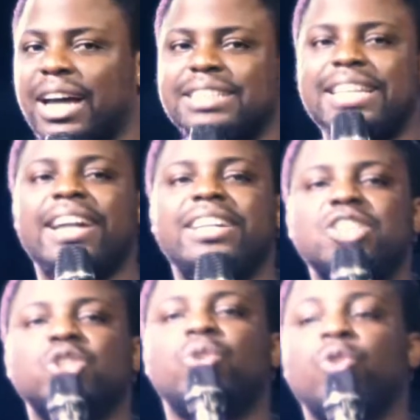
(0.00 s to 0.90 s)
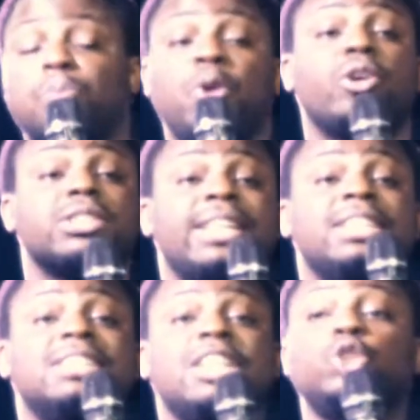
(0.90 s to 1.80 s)
that there is growth because
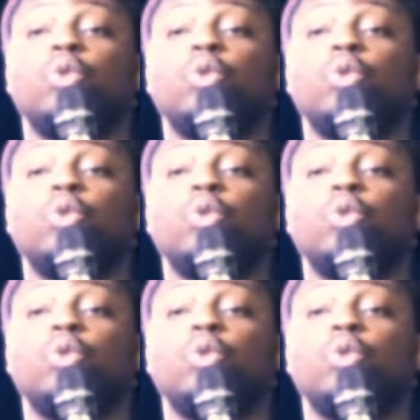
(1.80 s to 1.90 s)
anything